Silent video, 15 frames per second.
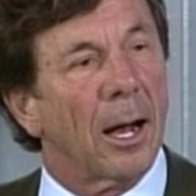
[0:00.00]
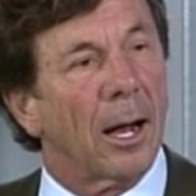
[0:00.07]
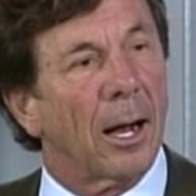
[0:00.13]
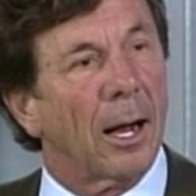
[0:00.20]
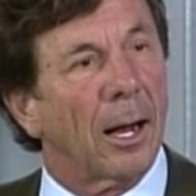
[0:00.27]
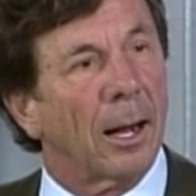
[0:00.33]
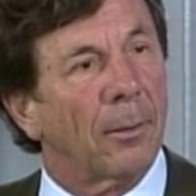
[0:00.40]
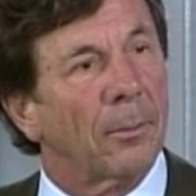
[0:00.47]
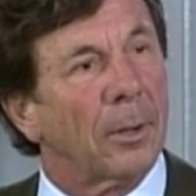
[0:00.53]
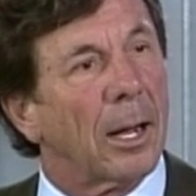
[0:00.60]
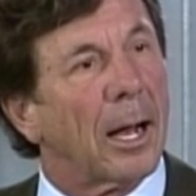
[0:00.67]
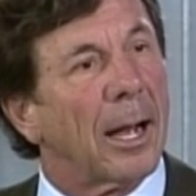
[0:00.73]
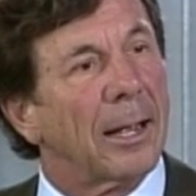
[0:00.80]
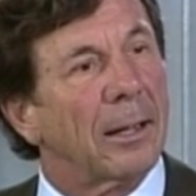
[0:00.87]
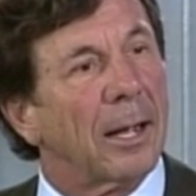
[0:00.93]

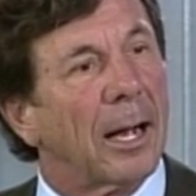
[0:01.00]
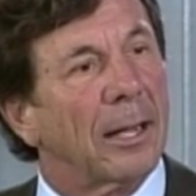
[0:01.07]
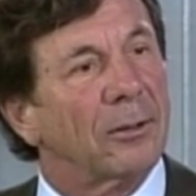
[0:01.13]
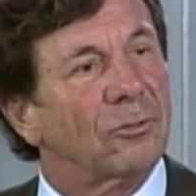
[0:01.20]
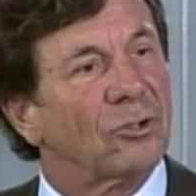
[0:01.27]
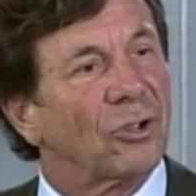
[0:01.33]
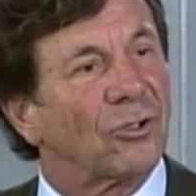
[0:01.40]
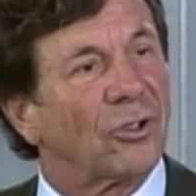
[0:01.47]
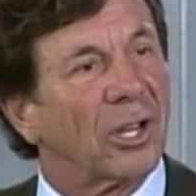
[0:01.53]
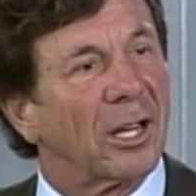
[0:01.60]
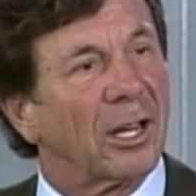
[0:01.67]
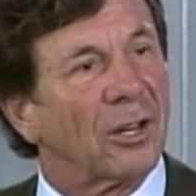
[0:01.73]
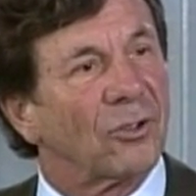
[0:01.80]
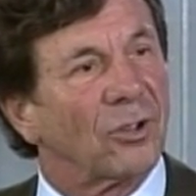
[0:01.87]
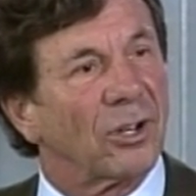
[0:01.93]
I just
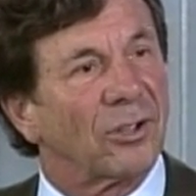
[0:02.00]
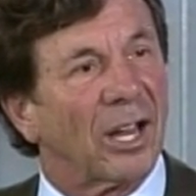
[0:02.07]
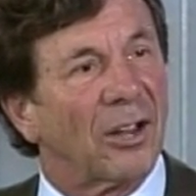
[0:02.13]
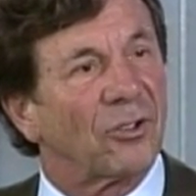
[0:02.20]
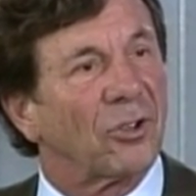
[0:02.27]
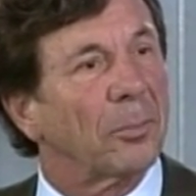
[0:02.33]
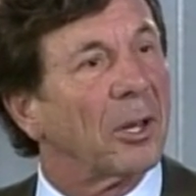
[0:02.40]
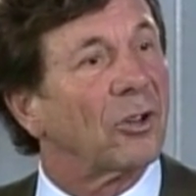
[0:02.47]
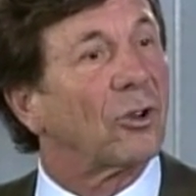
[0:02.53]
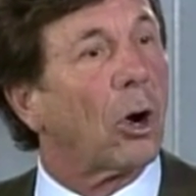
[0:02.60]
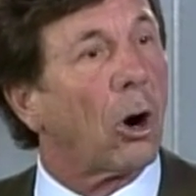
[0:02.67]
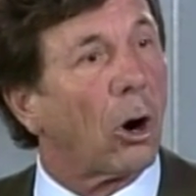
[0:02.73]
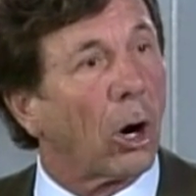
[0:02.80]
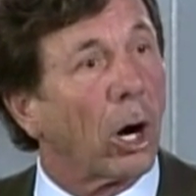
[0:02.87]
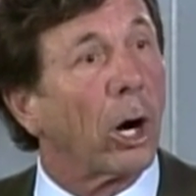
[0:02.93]
think it's a testament to
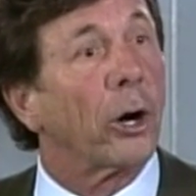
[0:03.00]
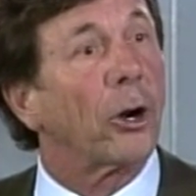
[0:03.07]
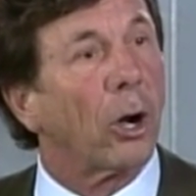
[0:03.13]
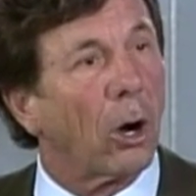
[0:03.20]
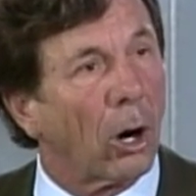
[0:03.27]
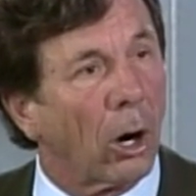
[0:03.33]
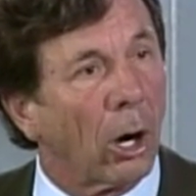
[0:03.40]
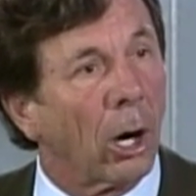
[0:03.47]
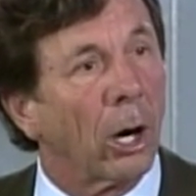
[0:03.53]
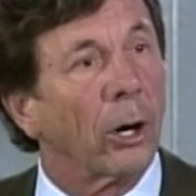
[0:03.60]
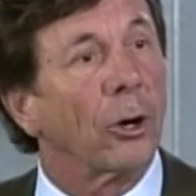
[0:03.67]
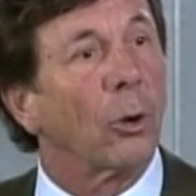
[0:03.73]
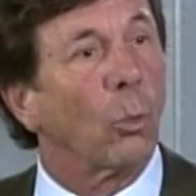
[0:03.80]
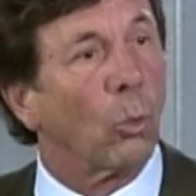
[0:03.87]
hard